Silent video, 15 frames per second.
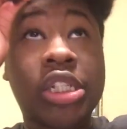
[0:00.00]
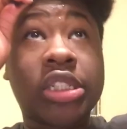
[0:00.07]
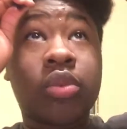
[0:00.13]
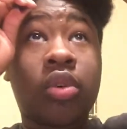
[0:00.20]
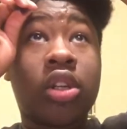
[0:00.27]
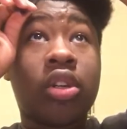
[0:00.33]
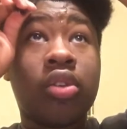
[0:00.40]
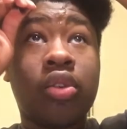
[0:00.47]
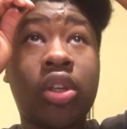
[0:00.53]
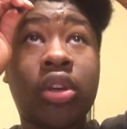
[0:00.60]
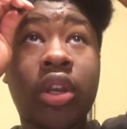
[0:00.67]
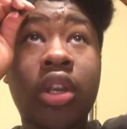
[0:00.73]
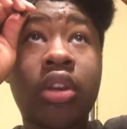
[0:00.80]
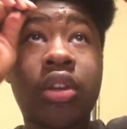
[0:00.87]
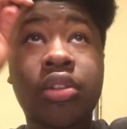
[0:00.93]
want to do your hair
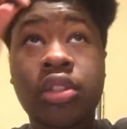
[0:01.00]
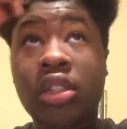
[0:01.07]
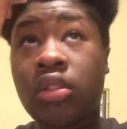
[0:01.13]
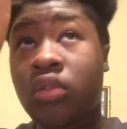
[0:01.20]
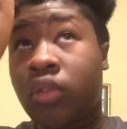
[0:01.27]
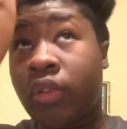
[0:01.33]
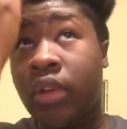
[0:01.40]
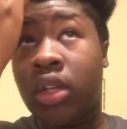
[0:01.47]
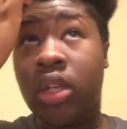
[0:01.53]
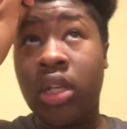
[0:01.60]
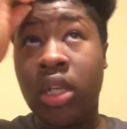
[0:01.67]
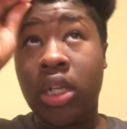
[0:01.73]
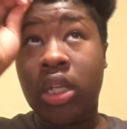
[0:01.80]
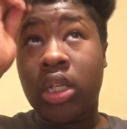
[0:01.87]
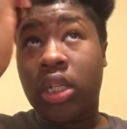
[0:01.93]
yourself,
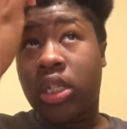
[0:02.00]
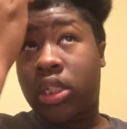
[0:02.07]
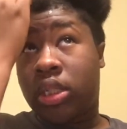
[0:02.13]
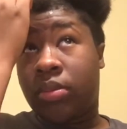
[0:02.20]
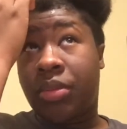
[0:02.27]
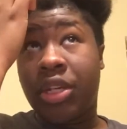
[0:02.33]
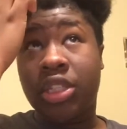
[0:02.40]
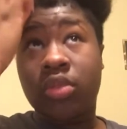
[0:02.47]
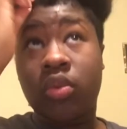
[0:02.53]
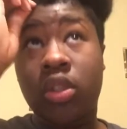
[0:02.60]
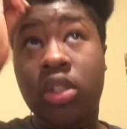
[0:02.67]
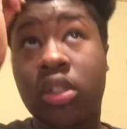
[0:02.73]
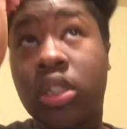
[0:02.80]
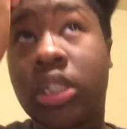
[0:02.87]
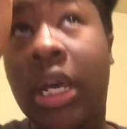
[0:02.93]
this is the best way.
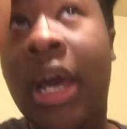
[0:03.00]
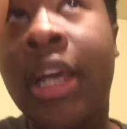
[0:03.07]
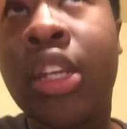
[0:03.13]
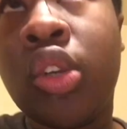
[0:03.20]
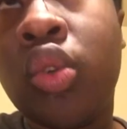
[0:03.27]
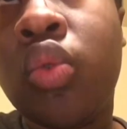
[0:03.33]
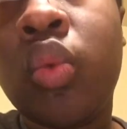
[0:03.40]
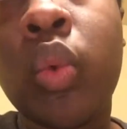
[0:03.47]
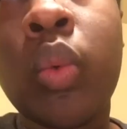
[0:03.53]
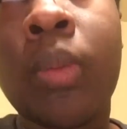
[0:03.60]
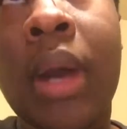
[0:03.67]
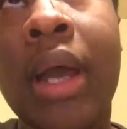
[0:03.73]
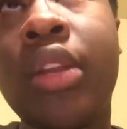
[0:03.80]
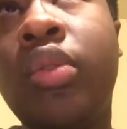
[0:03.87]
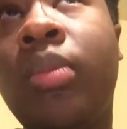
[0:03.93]
Because I do
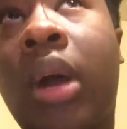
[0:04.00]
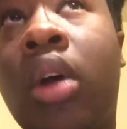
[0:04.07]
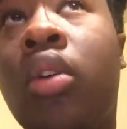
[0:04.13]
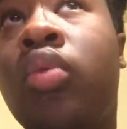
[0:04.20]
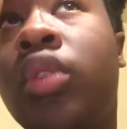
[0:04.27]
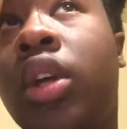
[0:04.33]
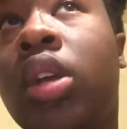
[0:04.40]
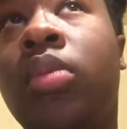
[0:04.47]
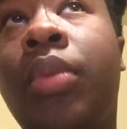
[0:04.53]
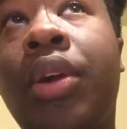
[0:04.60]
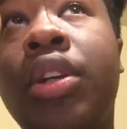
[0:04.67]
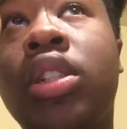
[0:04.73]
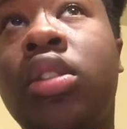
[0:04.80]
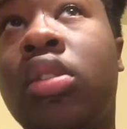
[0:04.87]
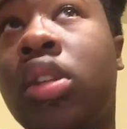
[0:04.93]
my own hair
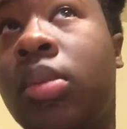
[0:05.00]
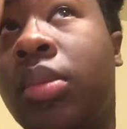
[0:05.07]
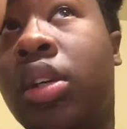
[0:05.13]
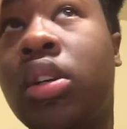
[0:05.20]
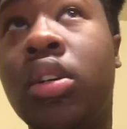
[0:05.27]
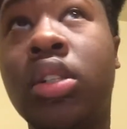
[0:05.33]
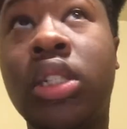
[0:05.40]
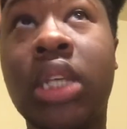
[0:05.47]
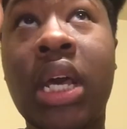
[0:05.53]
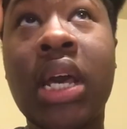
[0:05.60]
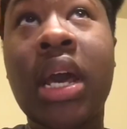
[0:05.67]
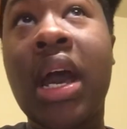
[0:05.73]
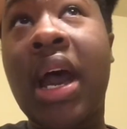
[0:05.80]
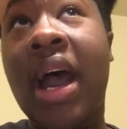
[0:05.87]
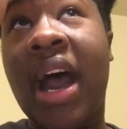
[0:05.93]
personally because
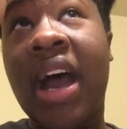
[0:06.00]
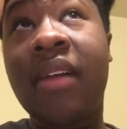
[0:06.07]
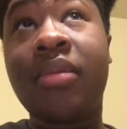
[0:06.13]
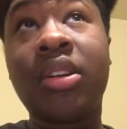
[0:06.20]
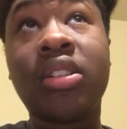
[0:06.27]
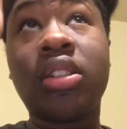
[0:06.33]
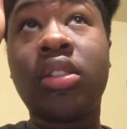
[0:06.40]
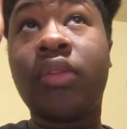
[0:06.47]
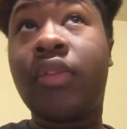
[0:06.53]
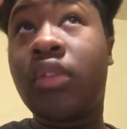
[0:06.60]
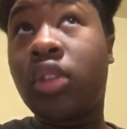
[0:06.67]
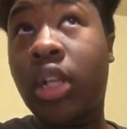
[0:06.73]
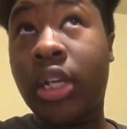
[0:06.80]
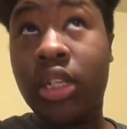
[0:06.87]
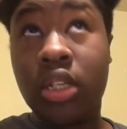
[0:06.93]
I personally feel
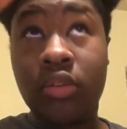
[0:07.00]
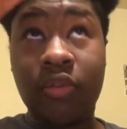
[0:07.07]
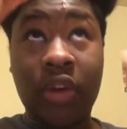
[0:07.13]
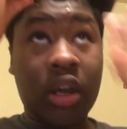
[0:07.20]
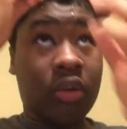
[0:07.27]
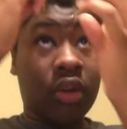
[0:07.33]
like if I were to